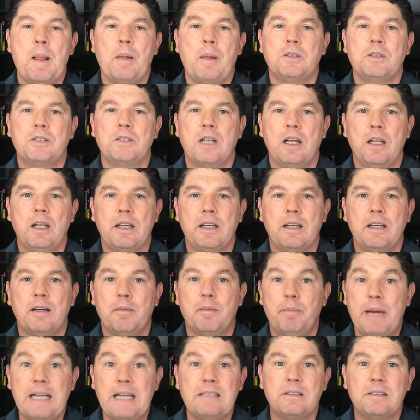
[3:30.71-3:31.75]
selling
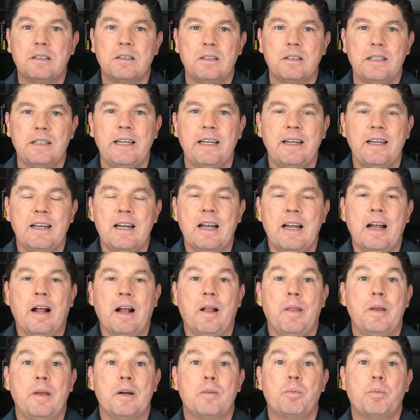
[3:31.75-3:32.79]
basically
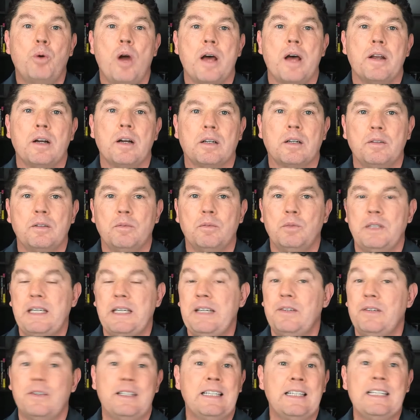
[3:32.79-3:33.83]
their product
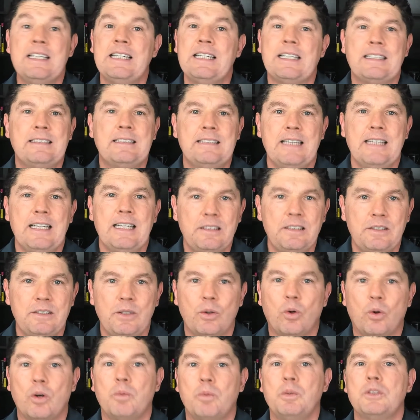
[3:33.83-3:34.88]
either didn't exist
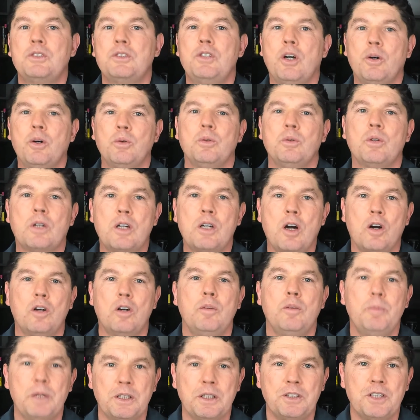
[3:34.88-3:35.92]
or was total
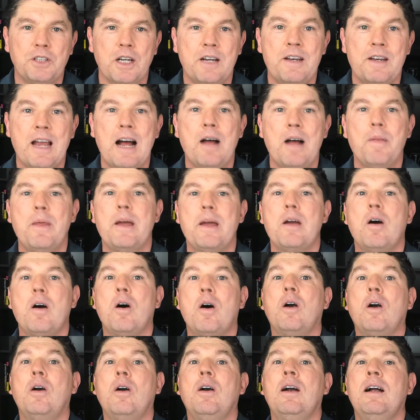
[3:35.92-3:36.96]
garbage. And now they
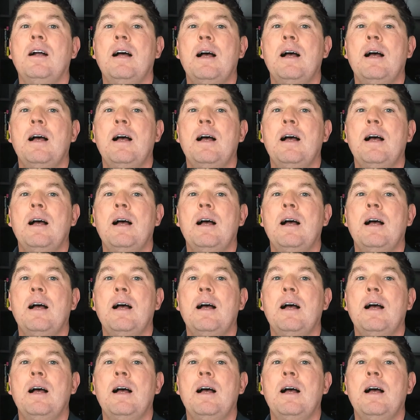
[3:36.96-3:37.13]
are